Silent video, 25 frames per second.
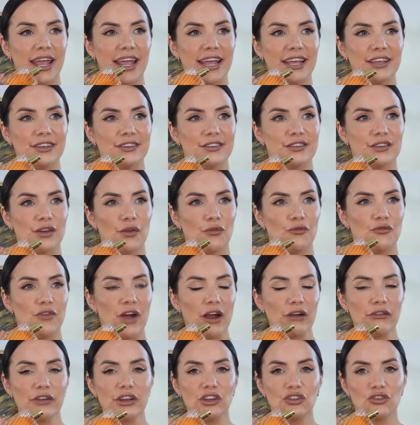is
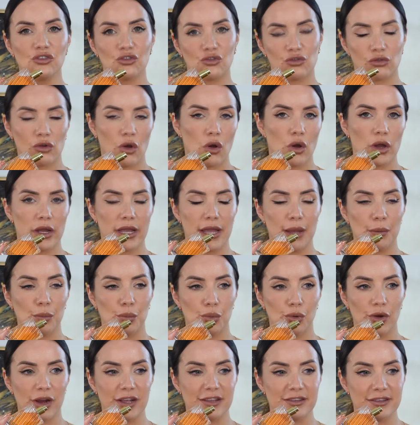very strong in
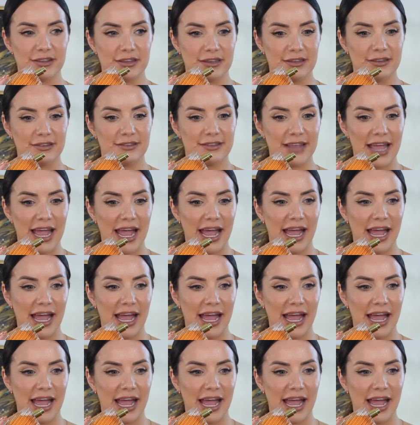presence,